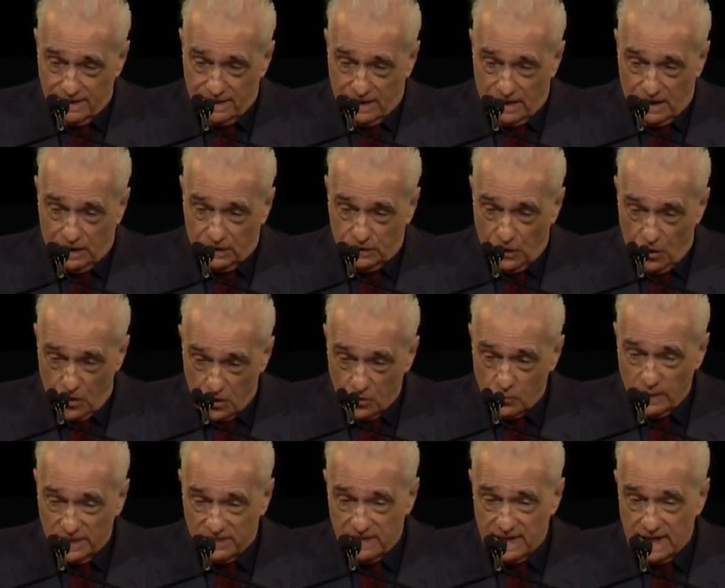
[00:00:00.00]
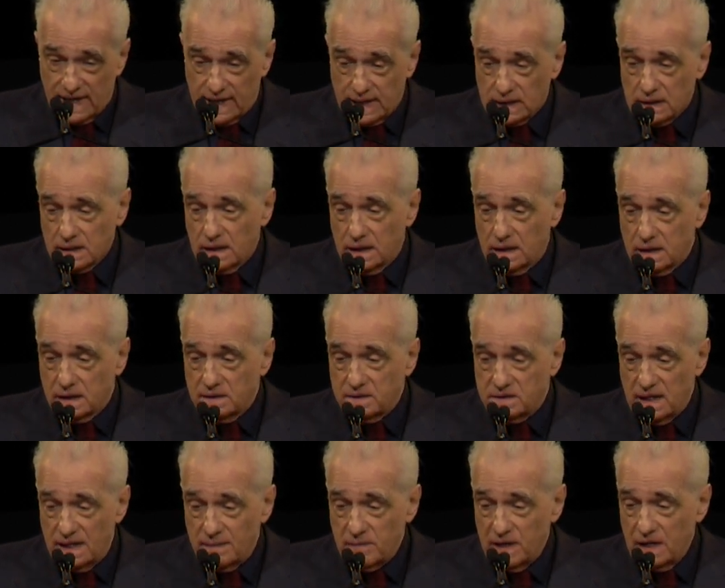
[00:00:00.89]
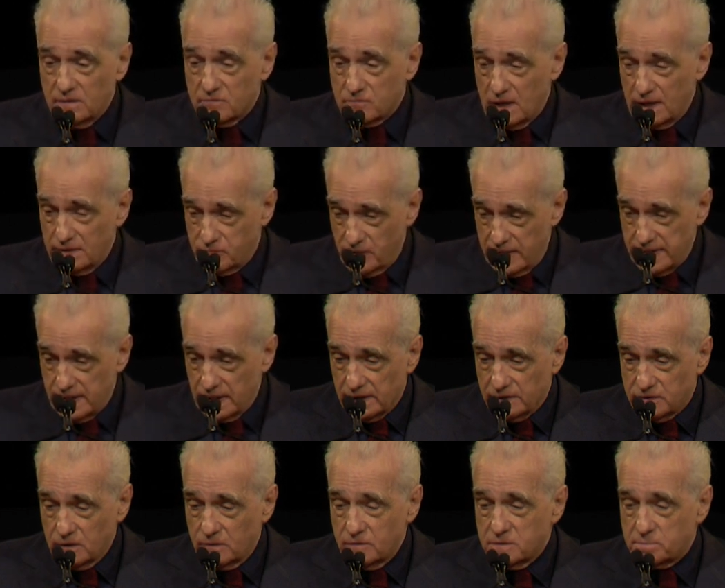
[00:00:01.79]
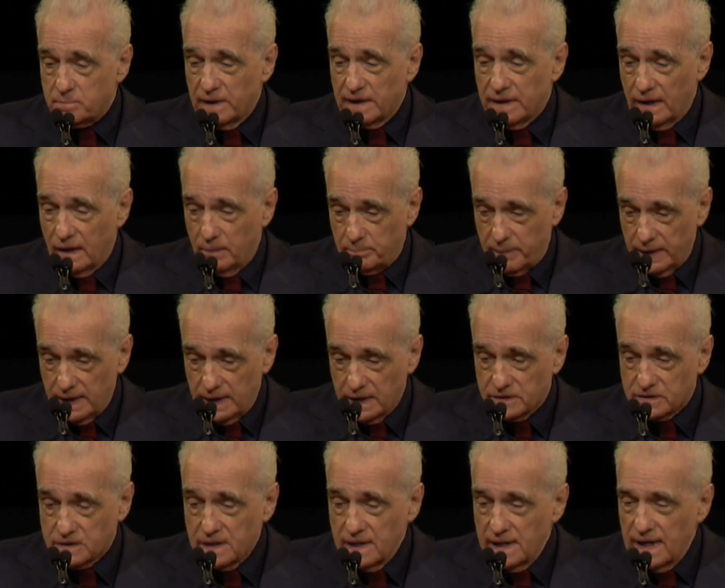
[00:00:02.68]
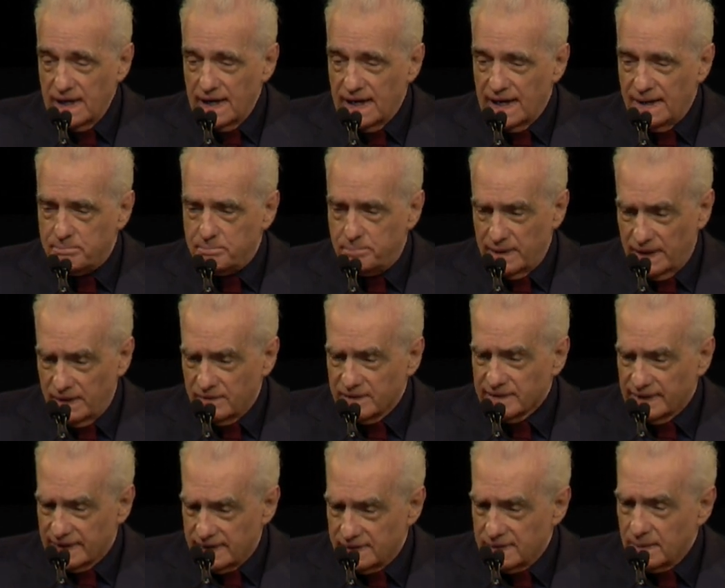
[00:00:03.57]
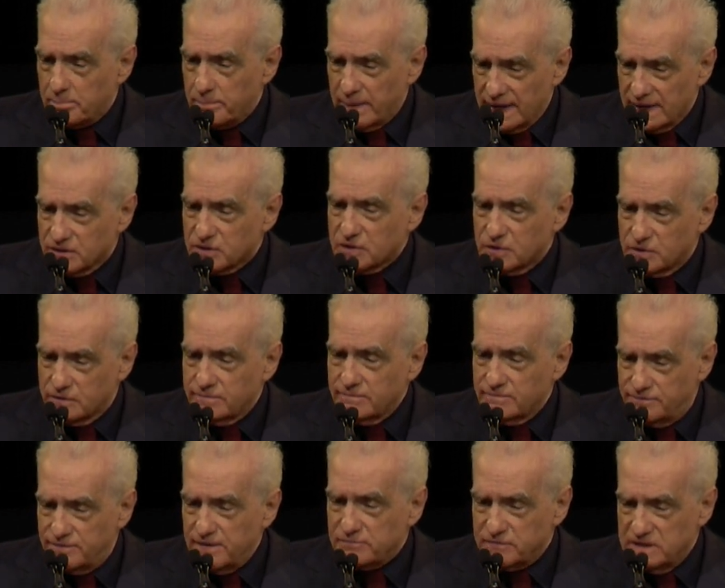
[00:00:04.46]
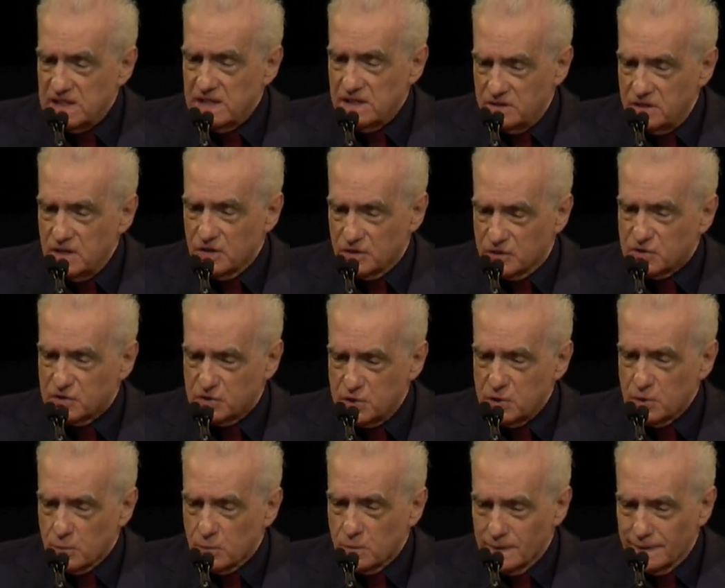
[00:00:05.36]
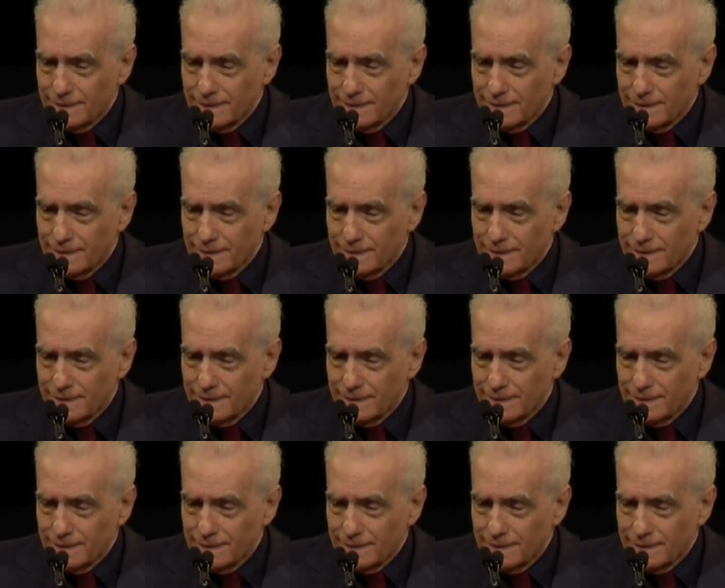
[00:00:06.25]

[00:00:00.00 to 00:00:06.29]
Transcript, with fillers: along with that, Damian Rodriguez, who's been helping us apparently in the past 15 years too.